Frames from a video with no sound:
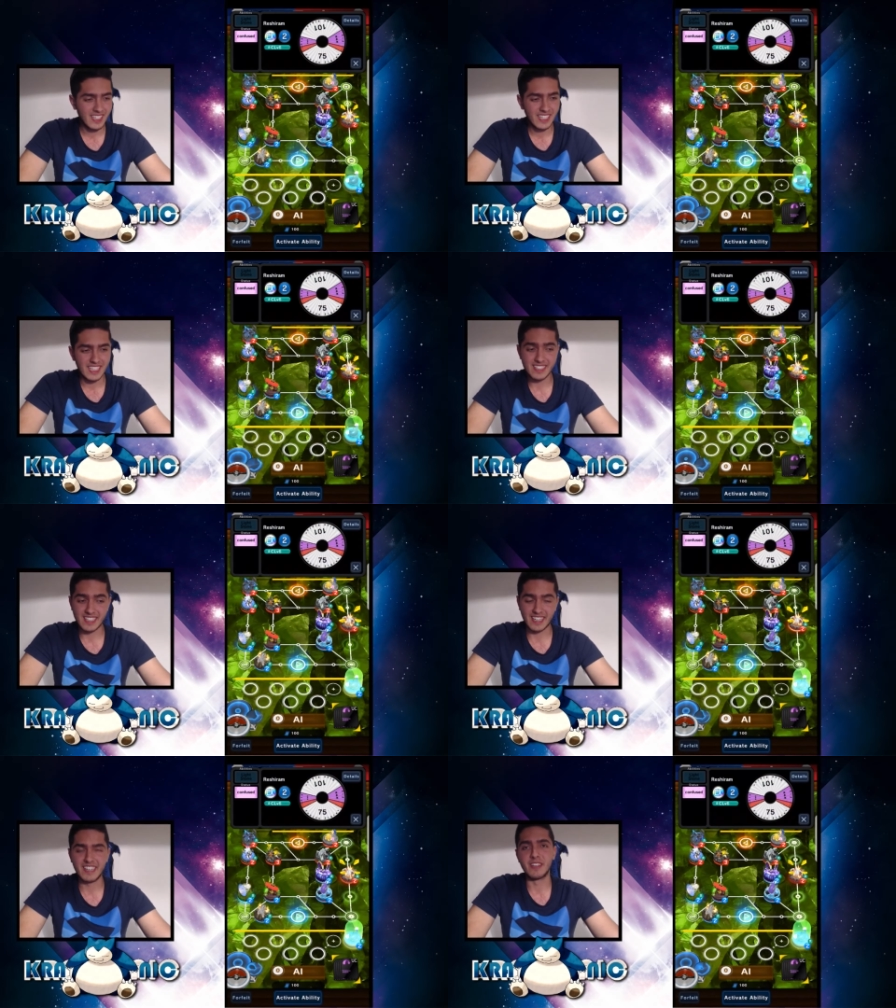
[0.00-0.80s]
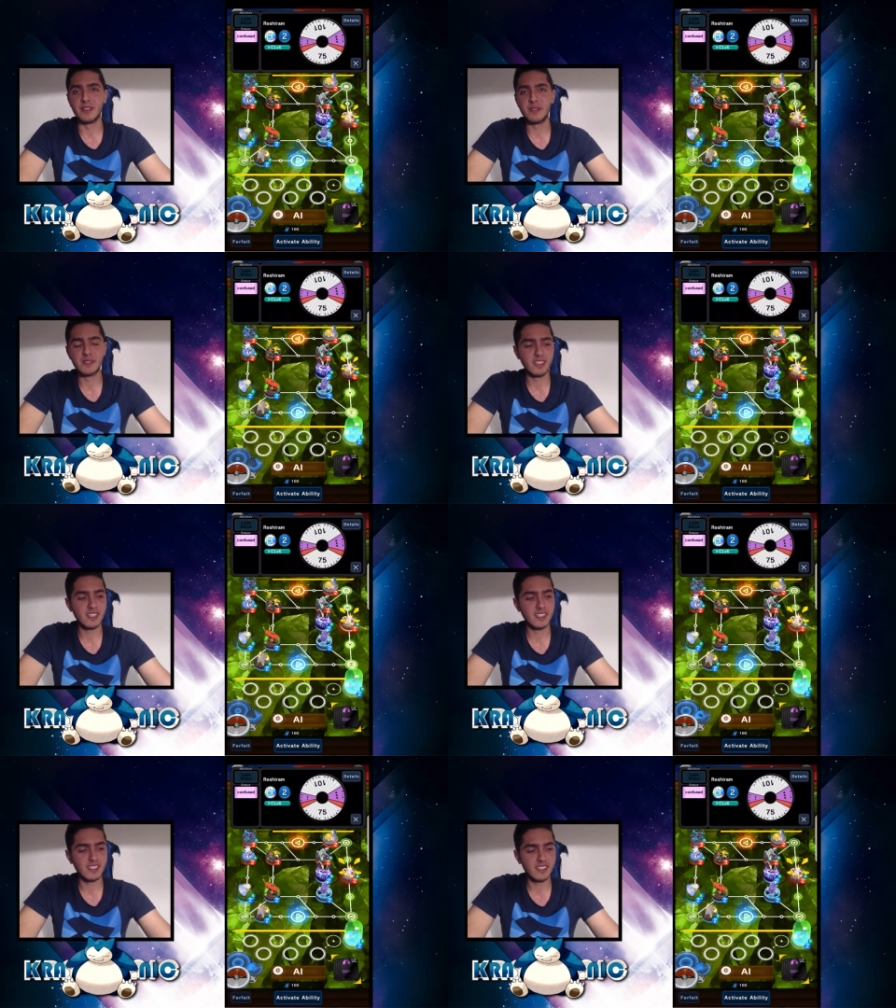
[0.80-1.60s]
It's kind of
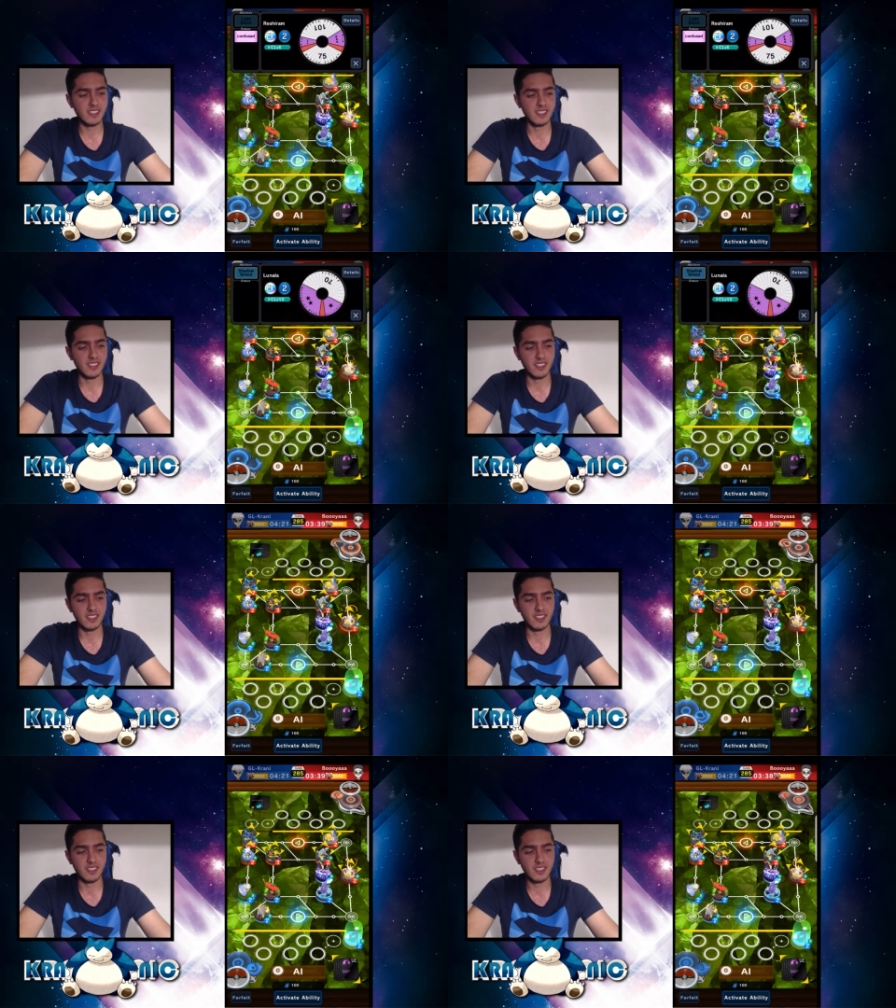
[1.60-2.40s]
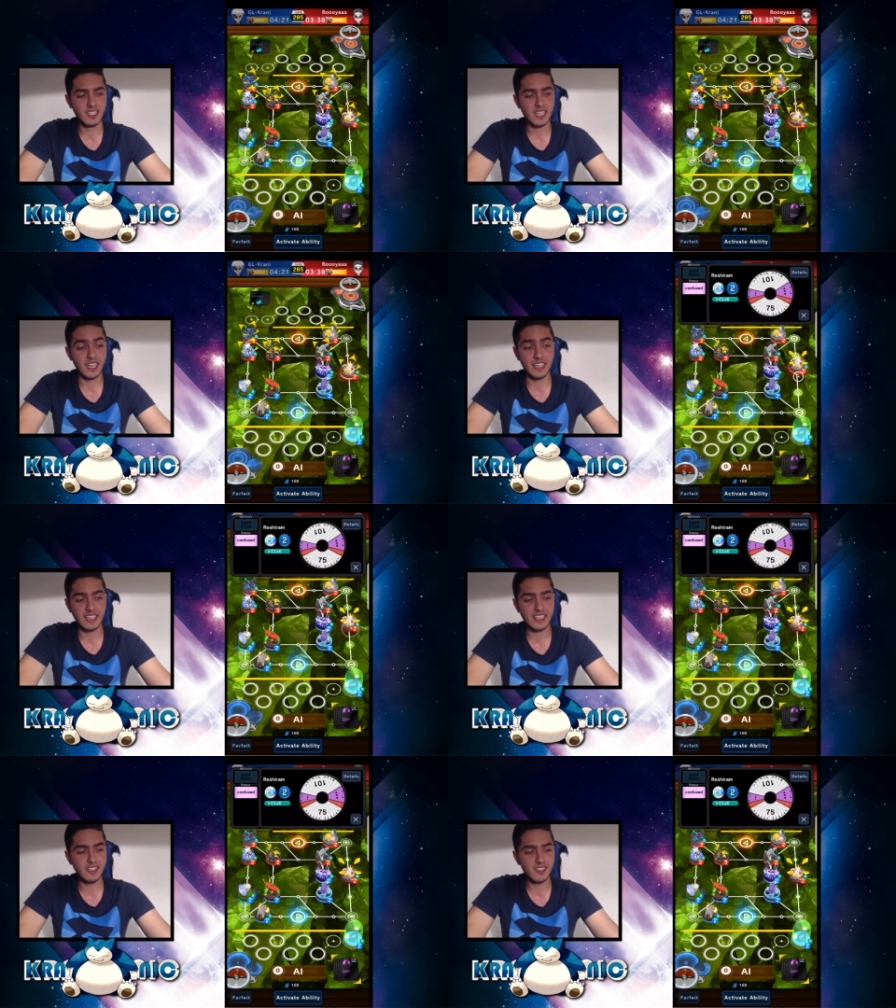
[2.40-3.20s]
useless, uh, the guy, and
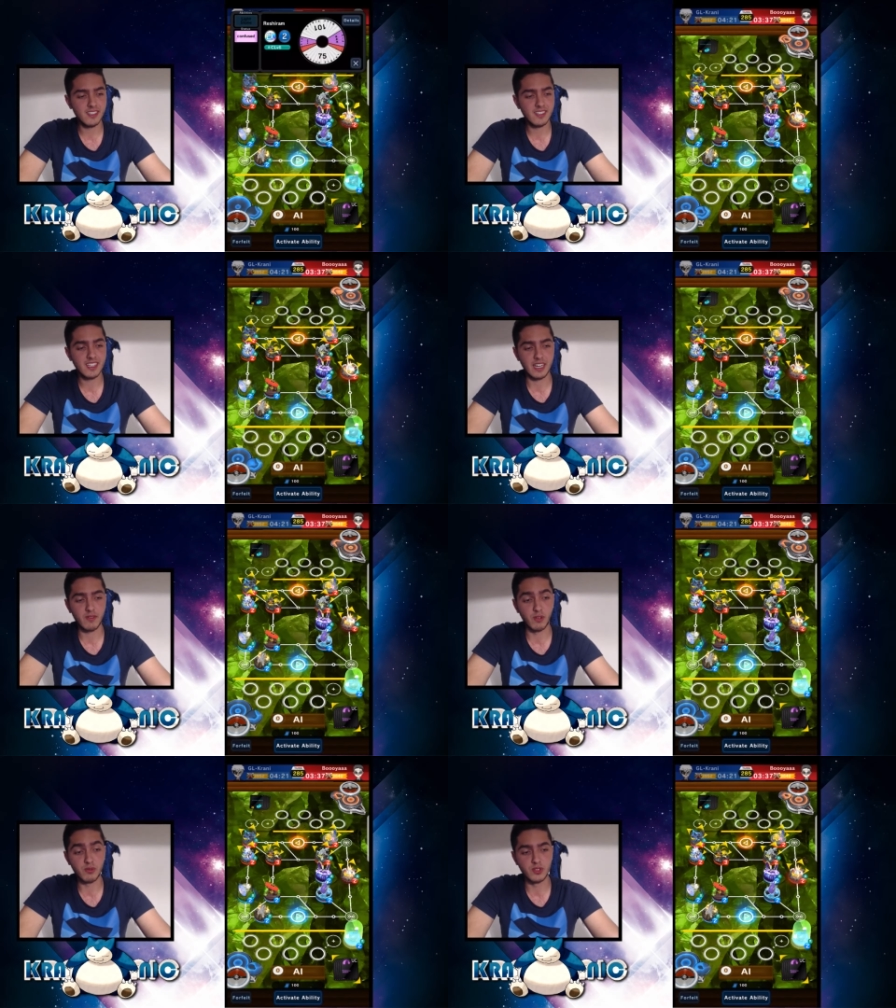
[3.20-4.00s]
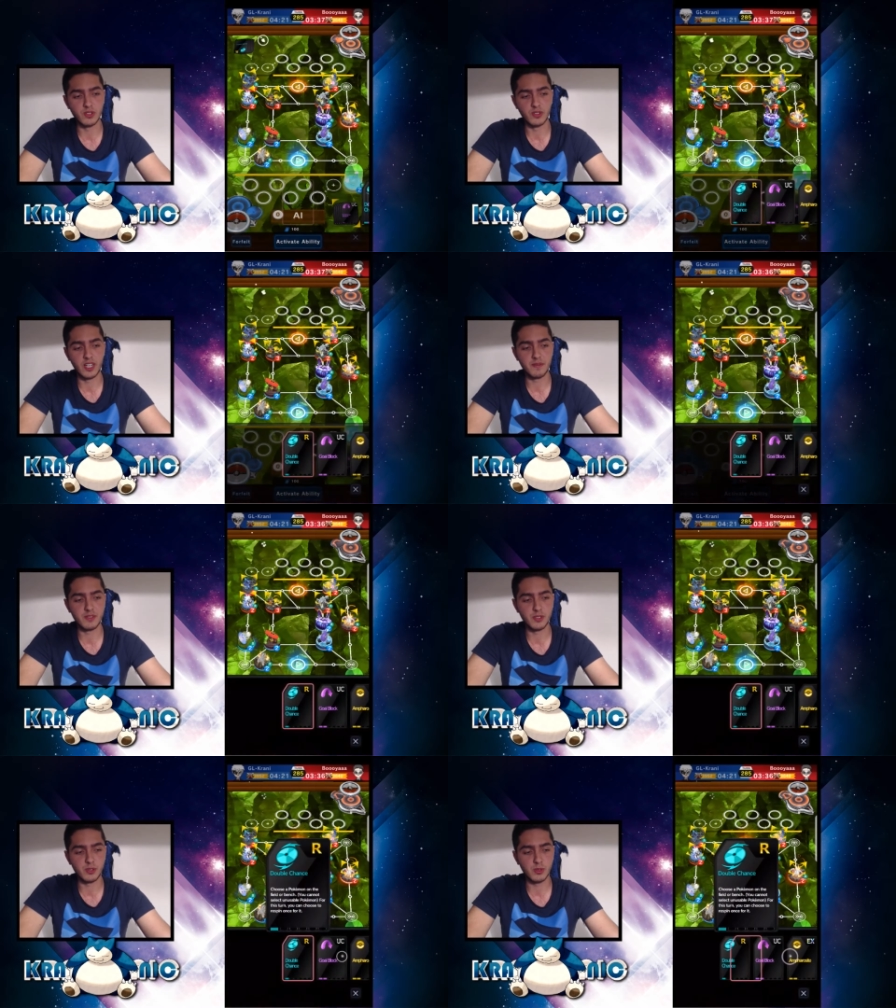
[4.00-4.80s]
he doesn't have overdrive,
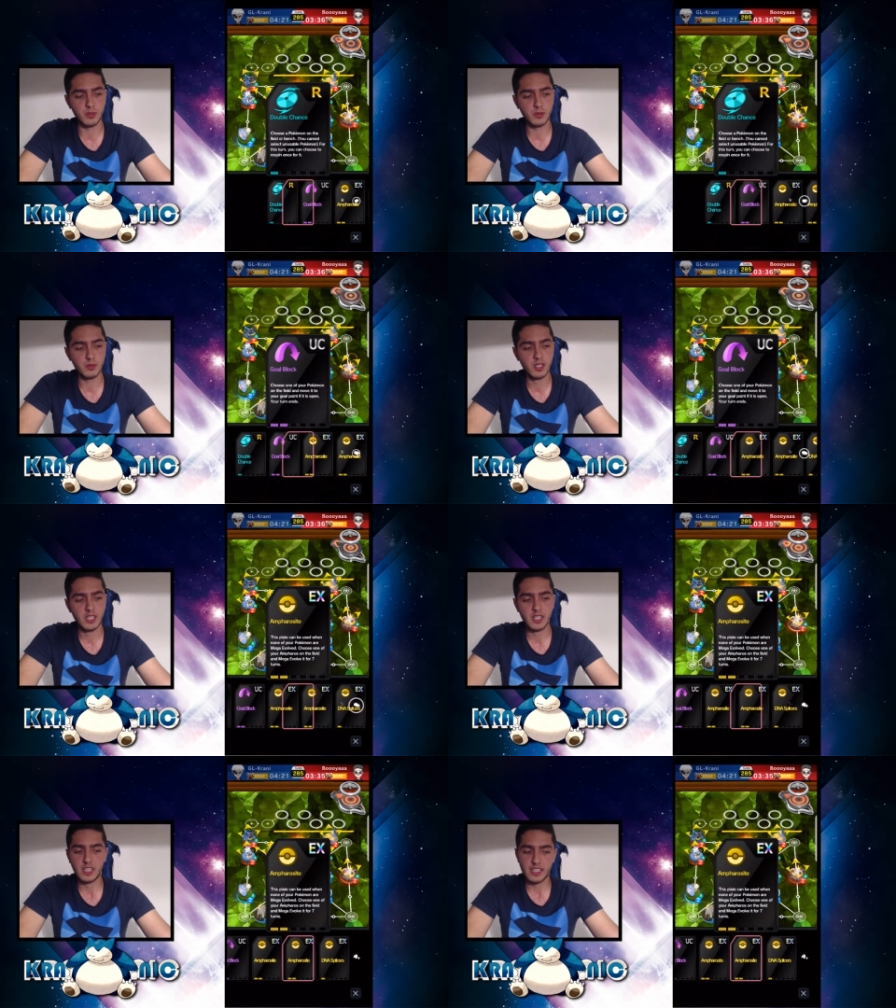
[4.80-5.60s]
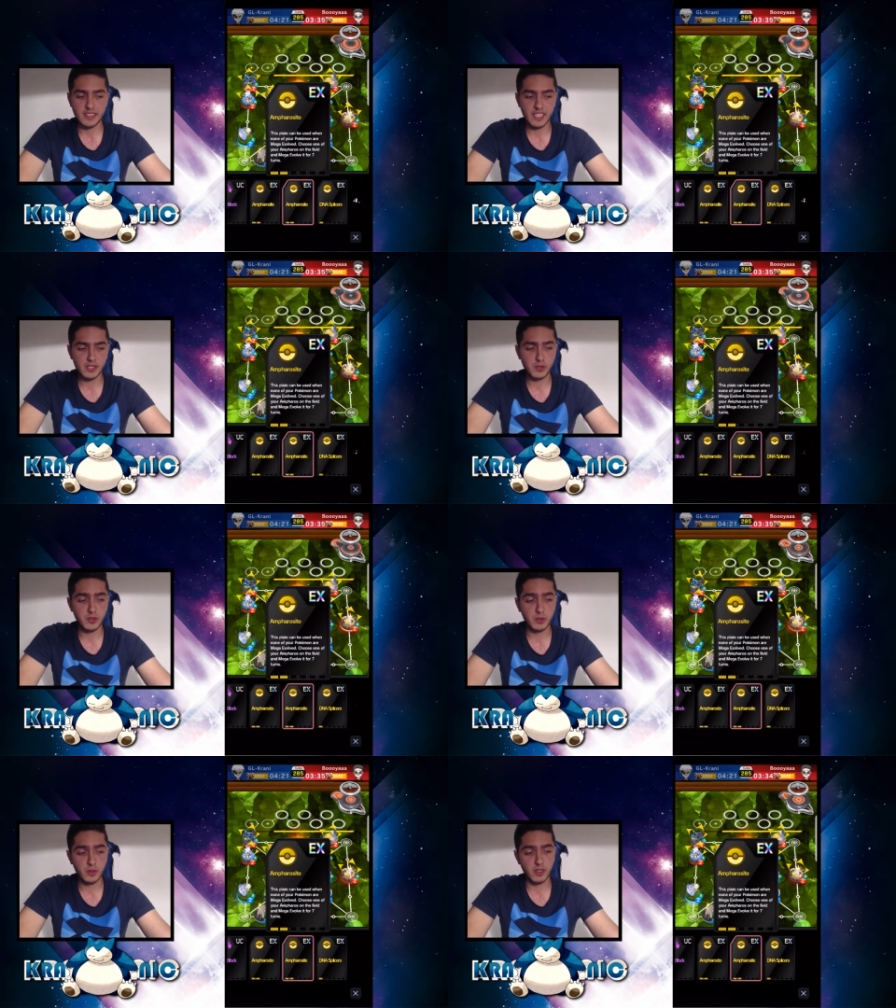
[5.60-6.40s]
so that's
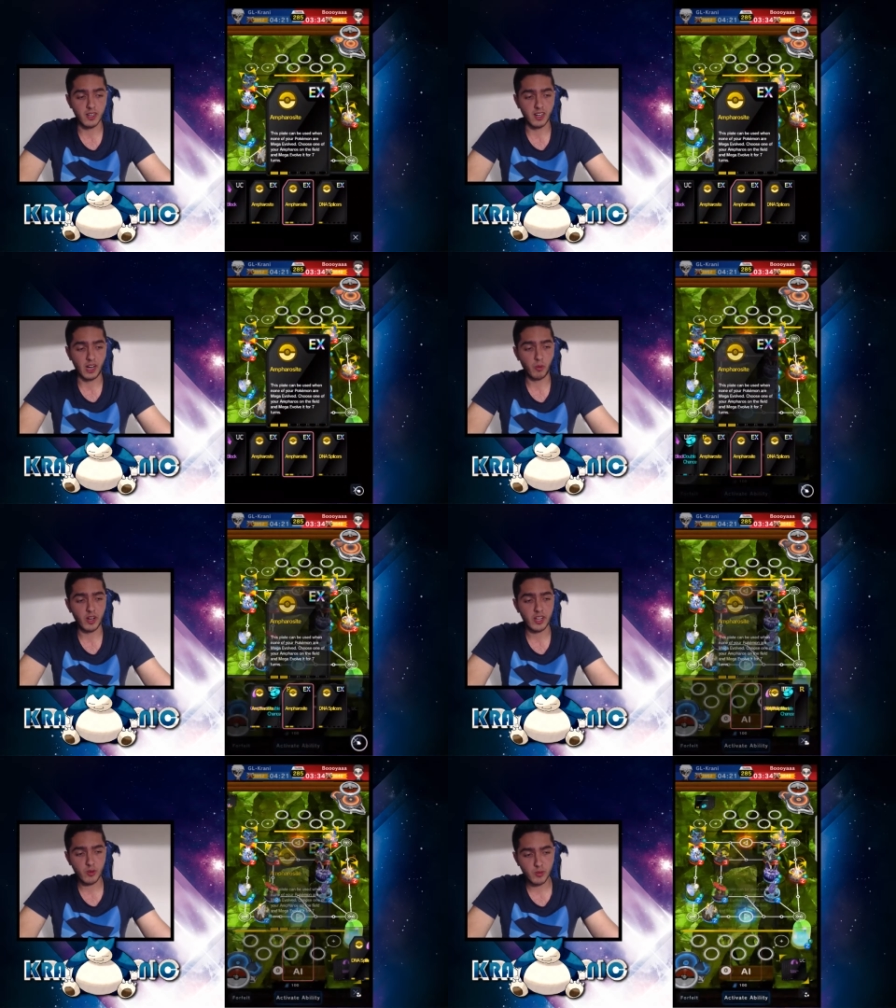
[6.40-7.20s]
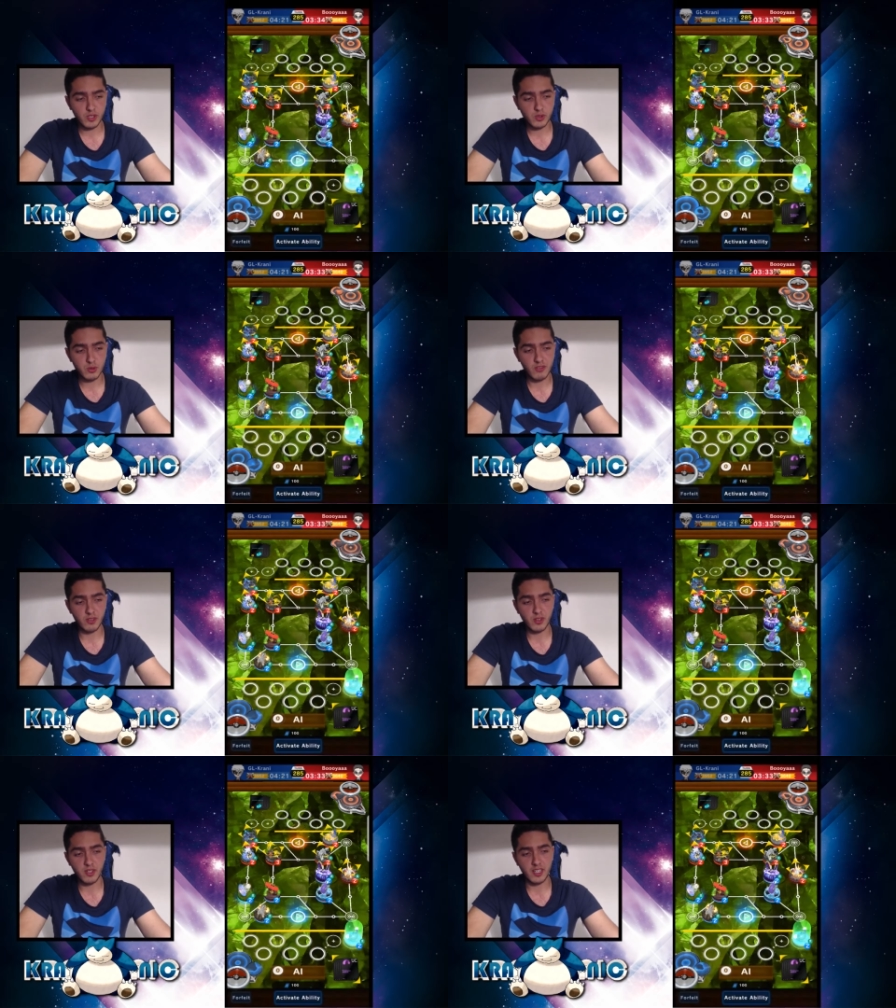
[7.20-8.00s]
good. What I want to
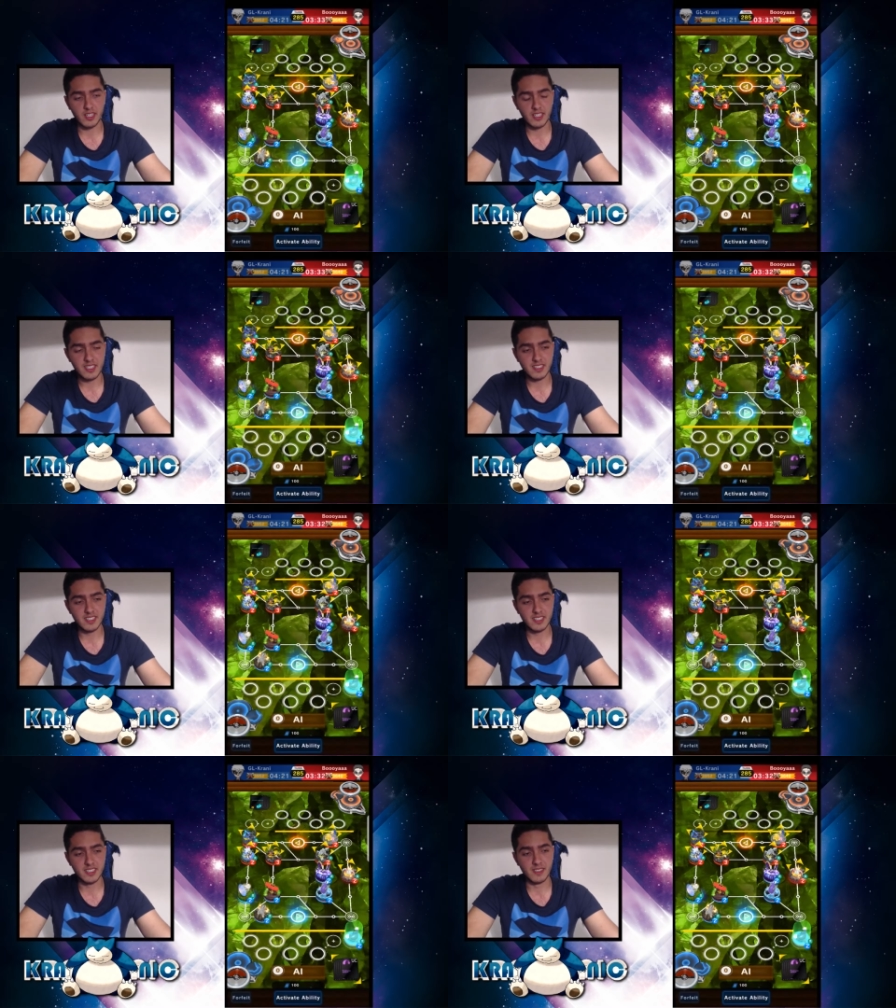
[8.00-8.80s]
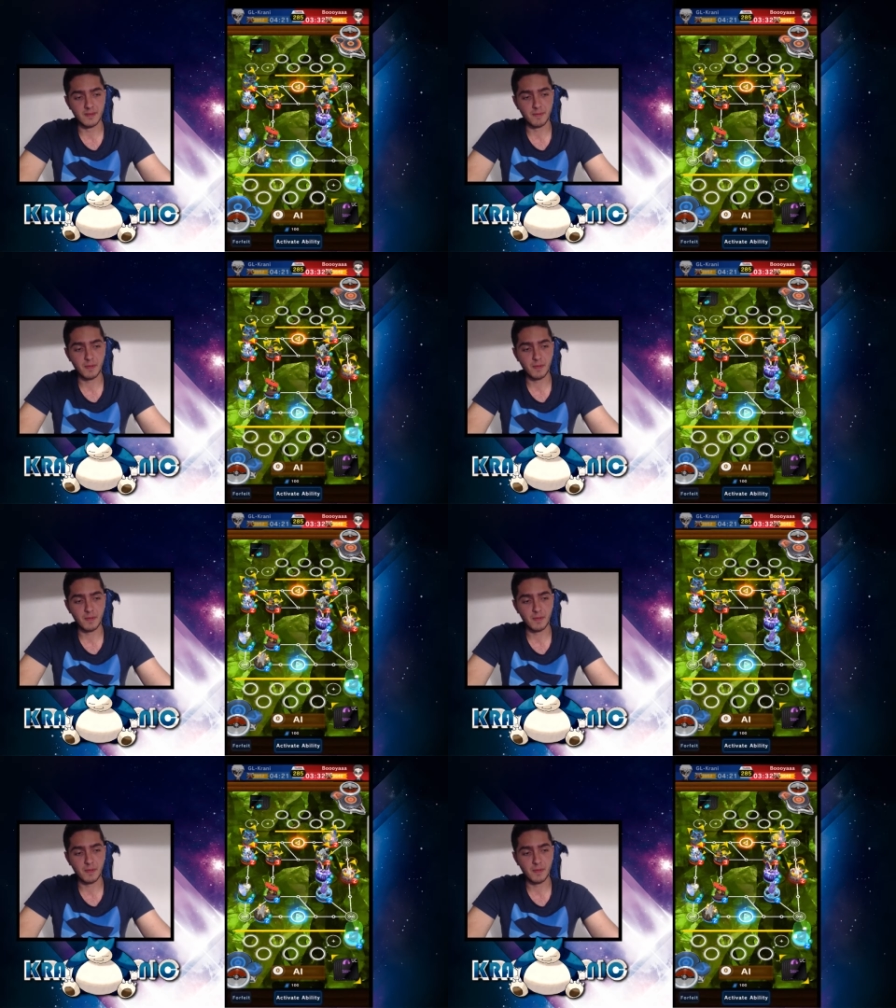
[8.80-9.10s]
avoid is the